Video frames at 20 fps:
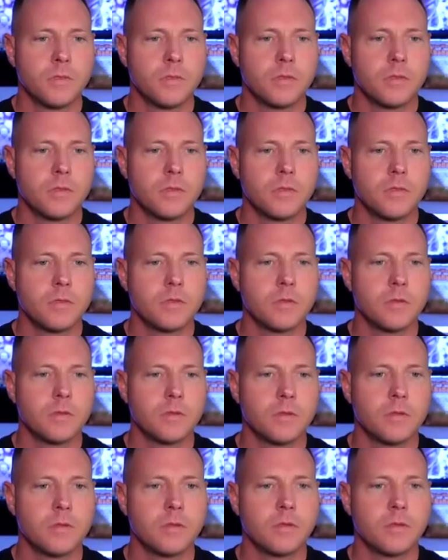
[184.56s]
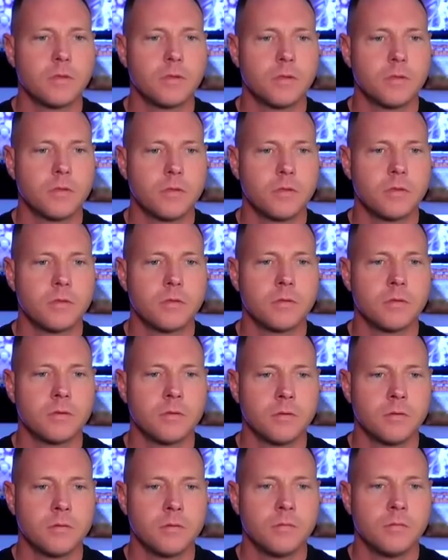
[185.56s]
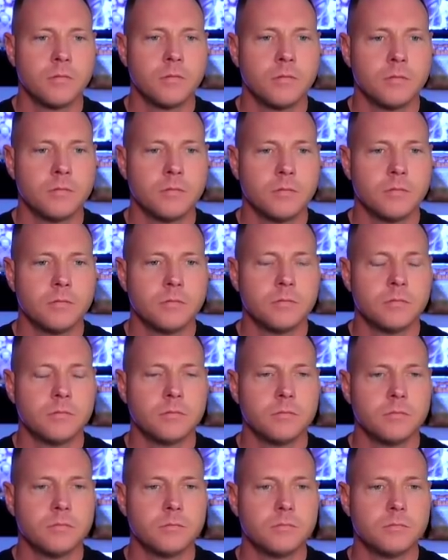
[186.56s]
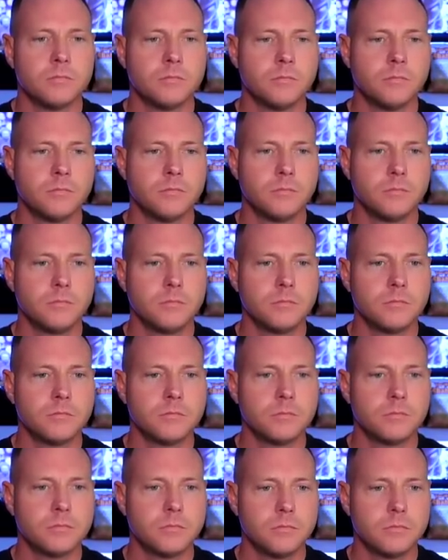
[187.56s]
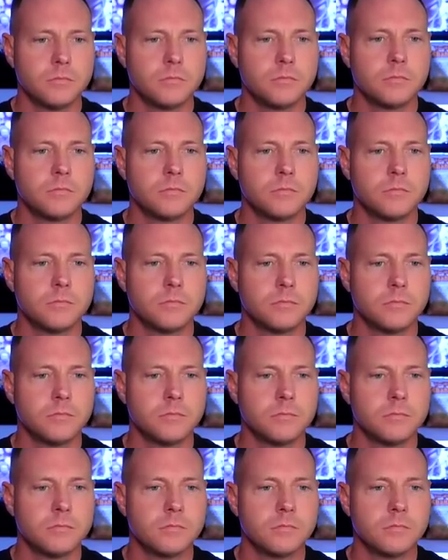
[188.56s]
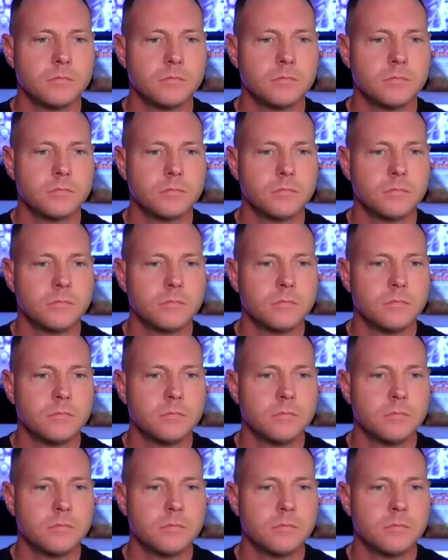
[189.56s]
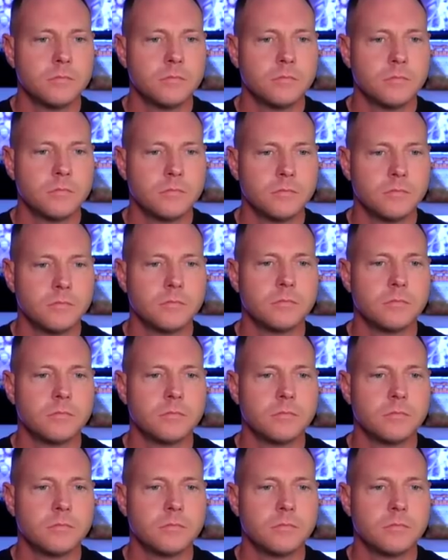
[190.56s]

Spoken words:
The person shown says nothing.